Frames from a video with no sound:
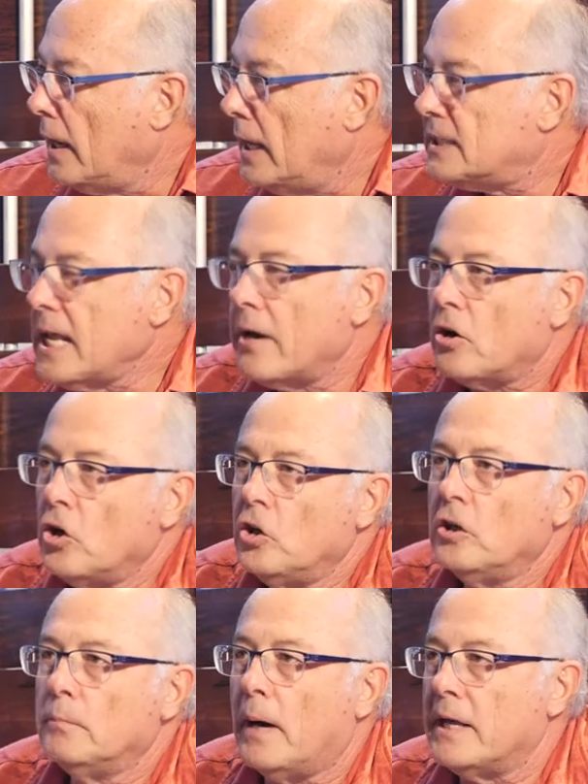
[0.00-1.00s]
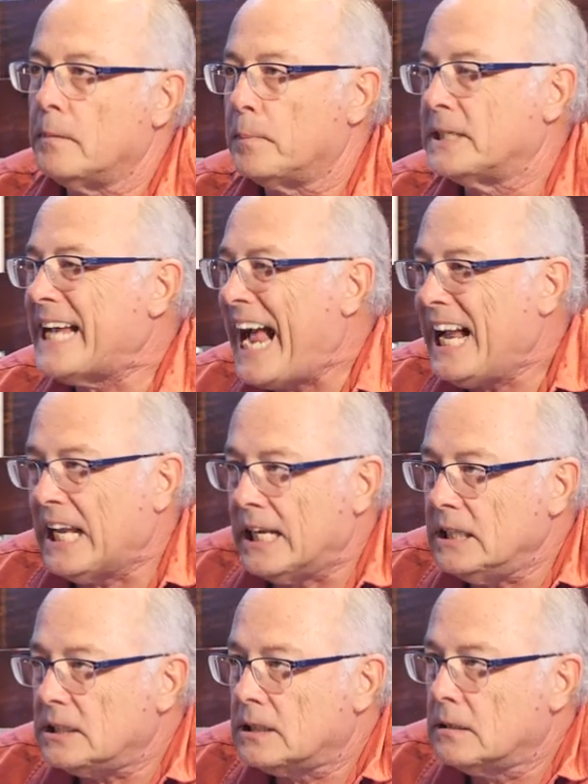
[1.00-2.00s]
It's not earned by the
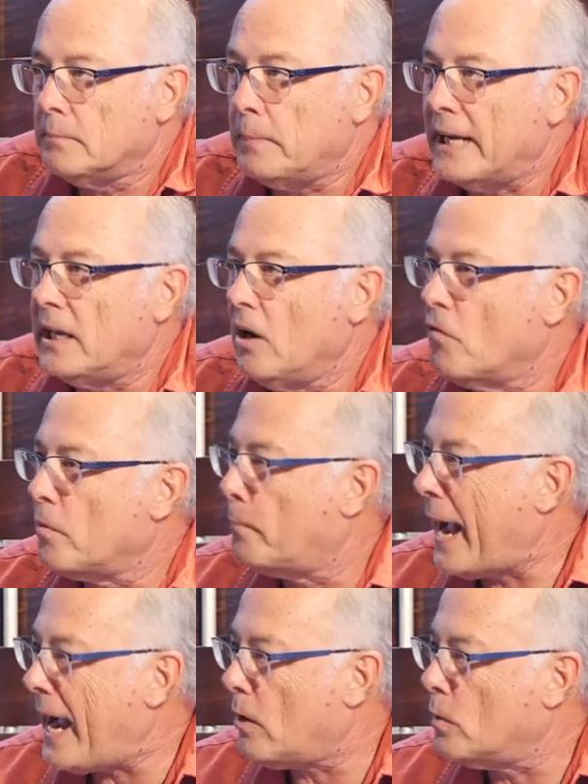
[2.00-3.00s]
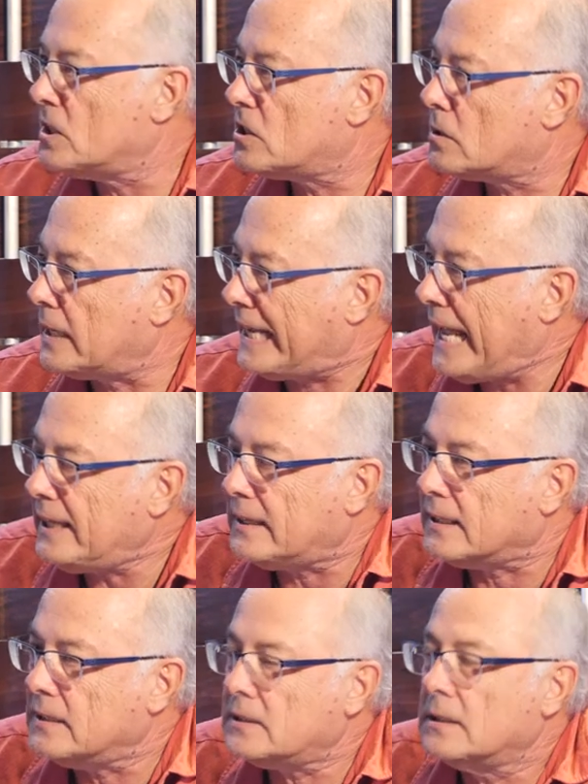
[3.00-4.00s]
protagonist bending over backwards to
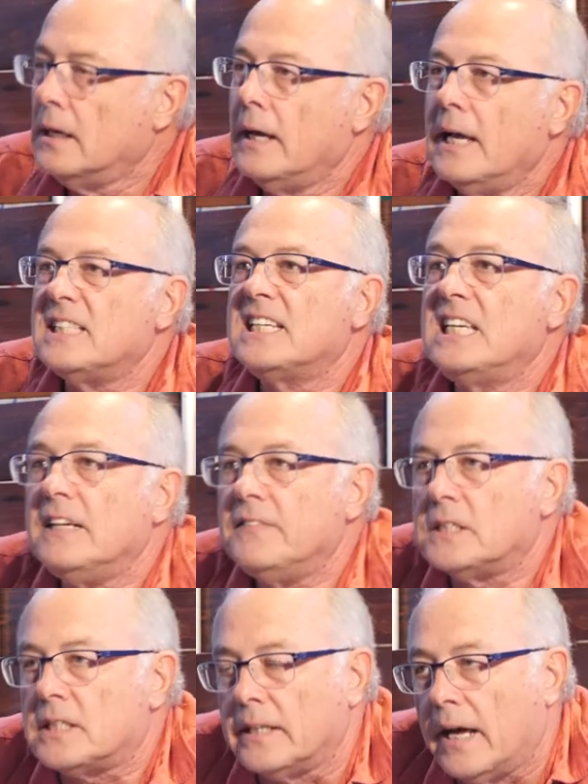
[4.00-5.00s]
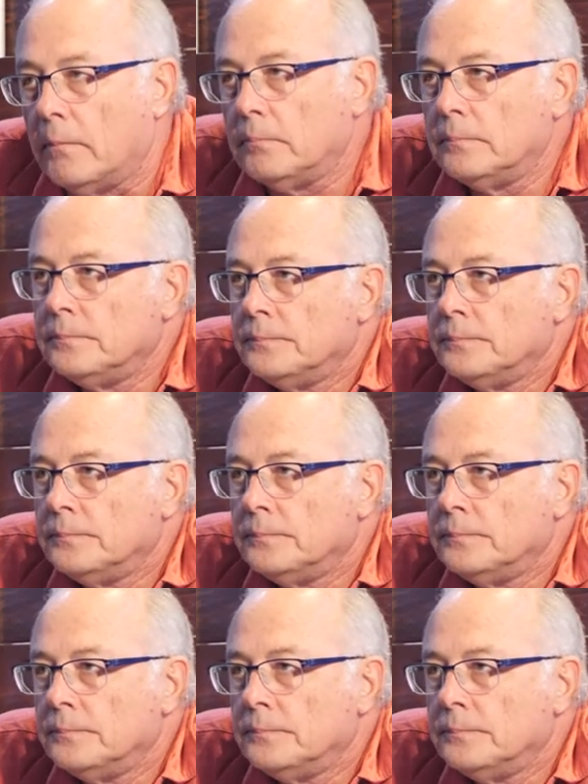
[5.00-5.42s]
get this, it's given to them.